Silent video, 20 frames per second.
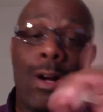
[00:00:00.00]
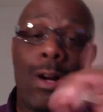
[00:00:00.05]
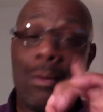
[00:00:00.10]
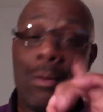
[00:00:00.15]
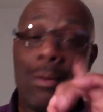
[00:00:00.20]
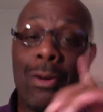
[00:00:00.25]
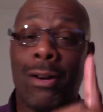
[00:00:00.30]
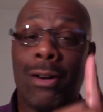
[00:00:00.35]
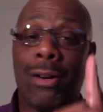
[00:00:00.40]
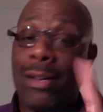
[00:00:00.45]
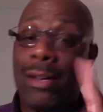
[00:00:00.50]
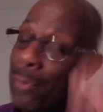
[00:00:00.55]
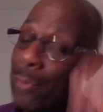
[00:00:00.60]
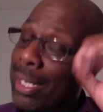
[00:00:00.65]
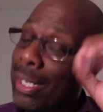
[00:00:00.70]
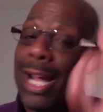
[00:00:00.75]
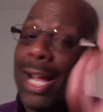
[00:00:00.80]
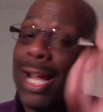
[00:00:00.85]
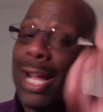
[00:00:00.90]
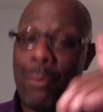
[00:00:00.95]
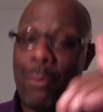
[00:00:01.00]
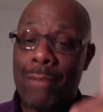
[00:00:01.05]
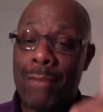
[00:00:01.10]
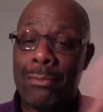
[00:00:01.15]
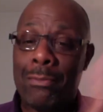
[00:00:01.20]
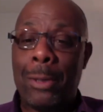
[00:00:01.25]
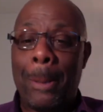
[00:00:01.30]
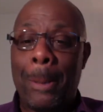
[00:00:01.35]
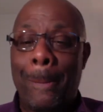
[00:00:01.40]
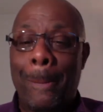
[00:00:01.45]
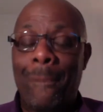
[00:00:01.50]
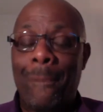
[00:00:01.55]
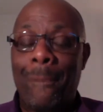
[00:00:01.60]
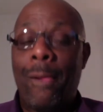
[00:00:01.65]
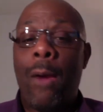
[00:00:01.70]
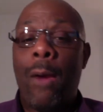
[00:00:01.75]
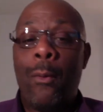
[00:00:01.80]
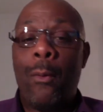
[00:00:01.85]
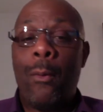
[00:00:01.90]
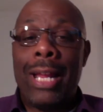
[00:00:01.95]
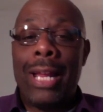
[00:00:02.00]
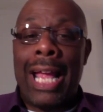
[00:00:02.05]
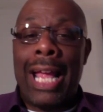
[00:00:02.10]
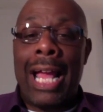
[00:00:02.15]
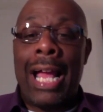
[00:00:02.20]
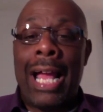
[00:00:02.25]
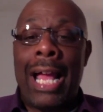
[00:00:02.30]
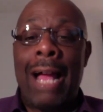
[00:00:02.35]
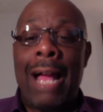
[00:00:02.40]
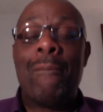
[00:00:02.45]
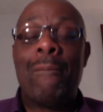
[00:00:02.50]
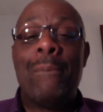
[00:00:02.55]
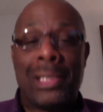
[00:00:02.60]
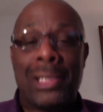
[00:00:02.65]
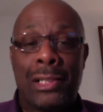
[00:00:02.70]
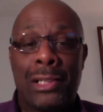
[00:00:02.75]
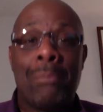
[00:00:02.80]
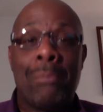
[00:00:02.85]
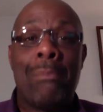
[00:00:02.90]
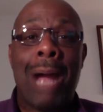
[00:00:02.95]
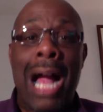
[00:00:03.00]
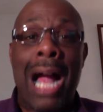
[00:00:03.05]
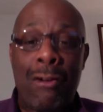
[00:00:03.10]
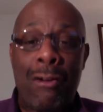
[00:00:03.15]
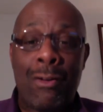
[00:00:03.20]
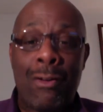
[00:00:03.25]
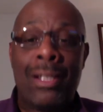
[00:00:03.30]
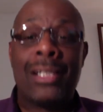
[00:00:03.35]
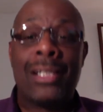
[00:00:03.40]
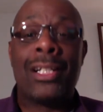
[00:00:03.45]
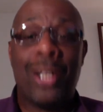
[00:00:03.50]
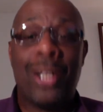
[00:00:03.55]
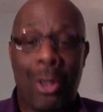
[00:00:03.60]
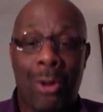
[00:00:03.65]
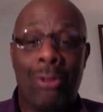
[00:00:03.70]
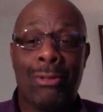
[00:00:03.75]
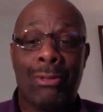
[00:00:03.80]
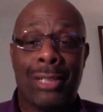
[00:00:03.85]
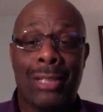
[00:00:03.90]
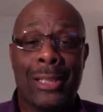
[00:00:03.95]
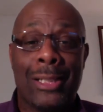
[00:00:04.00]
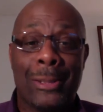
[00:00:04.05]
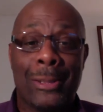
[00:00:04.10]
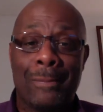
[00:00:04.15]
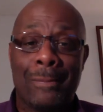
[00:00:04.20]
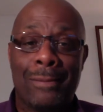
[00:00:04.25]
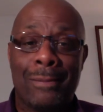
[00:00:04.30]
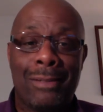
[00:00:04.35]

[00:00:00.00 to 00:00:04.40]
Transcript: One more. We got one more. We have Mr. Myron Golden.